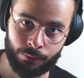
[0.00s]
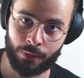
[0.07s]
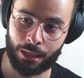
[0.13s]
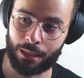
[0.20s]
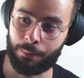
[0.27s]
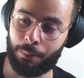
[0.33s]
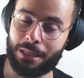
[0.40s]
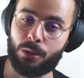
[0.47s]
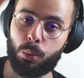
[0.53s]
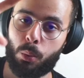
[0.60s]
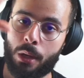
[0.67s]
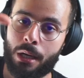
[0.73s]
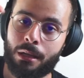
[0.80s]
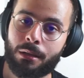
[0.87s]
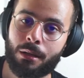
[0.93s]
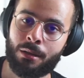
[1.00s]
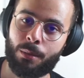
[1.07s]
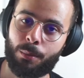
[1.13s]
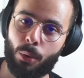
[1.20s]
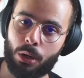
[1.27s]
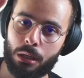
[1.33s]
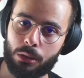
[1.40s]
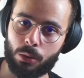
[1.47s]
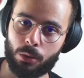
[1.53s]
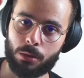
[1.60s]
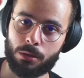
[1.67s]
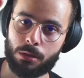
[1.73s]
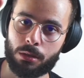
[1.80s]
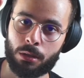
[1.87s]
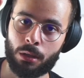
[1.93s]
between the
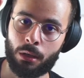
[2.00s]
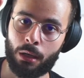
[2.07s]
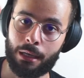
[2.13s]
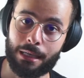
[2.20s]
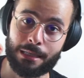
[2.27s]
molecules, is